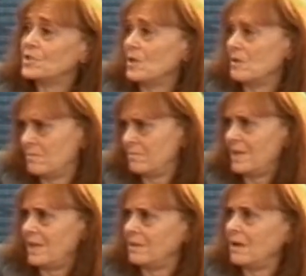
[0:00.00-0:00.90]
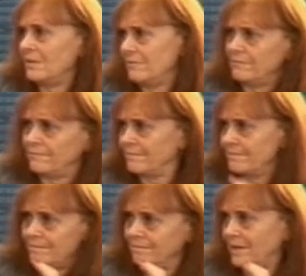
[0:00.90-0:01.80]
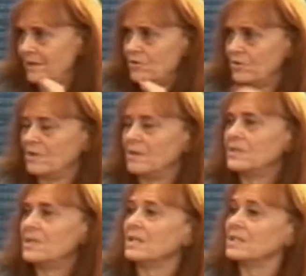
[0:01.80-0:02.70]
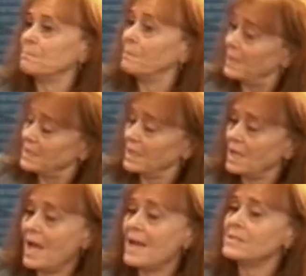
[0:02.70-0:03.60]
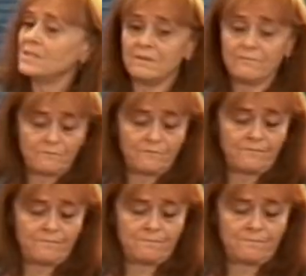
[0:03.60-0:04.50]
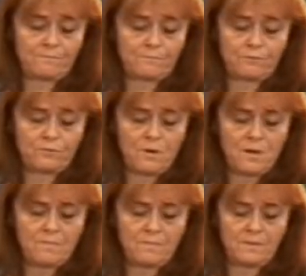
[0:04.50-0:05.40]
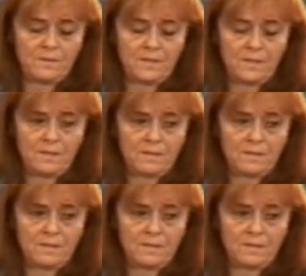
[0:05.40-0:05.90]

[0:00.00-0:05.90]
So that kind of gives you a sense. But as of probably